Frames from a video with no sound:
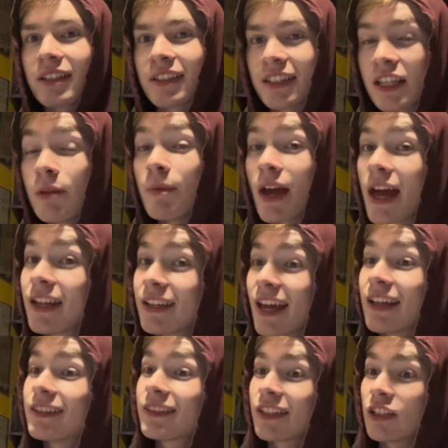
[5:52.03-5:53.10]
a
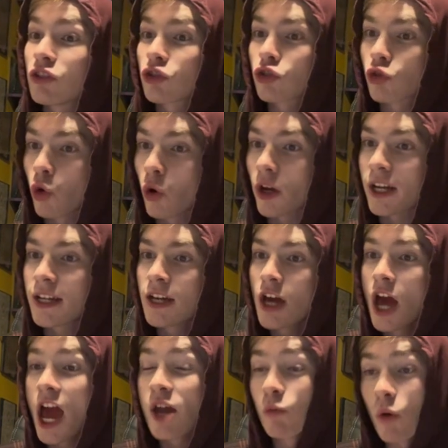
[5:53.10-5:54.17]
TMNT story.
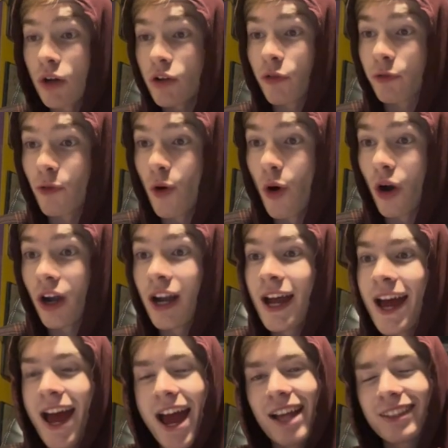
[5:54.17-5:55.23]
And 1 to 4
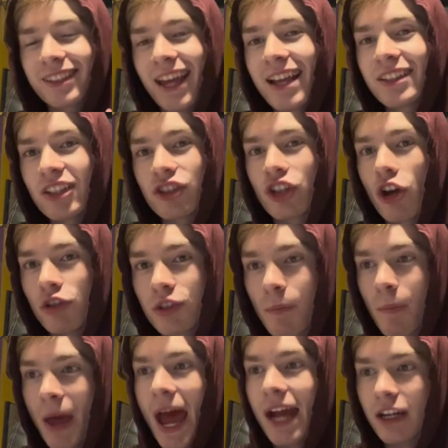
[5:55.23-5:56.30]
has Casey Jones
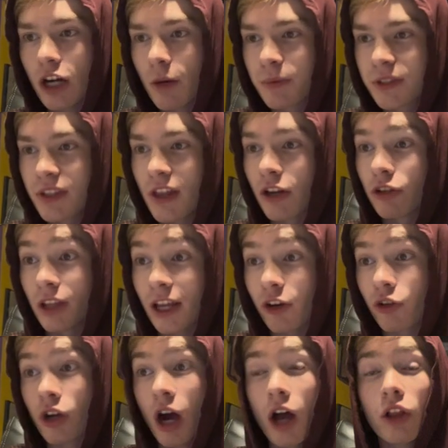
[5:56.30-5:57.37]
backups that are later
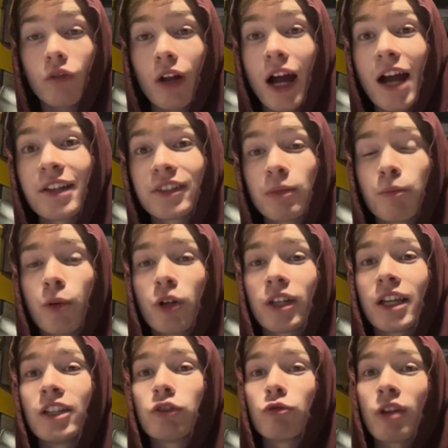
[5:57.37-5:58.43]
colorized and put
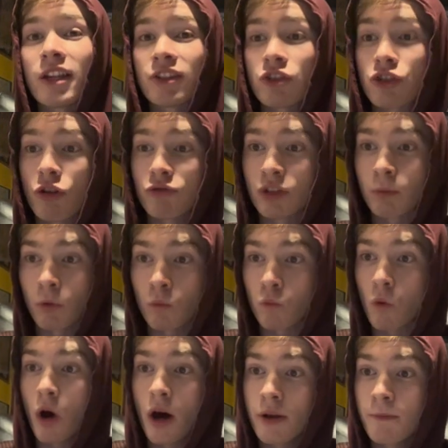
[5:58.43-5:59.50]
into Casey Jones number
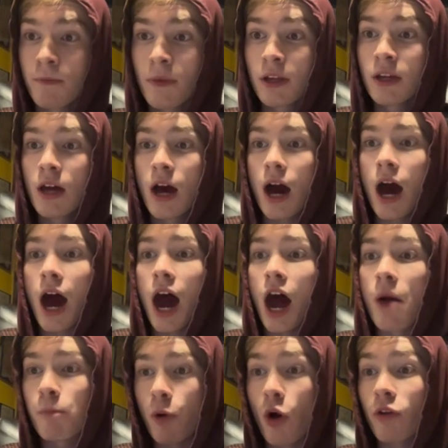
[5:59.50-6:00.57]
1.
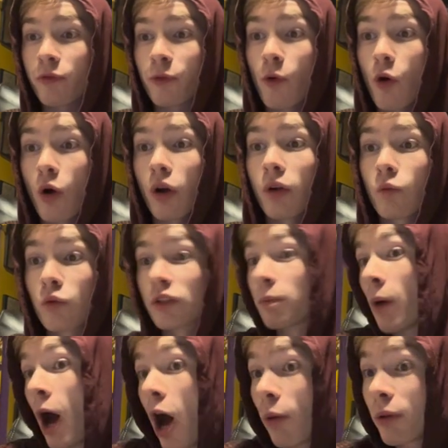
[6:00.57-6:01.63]
Uh, part four was
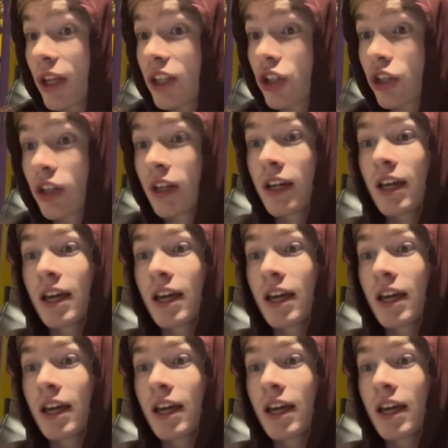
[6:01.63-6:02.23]
published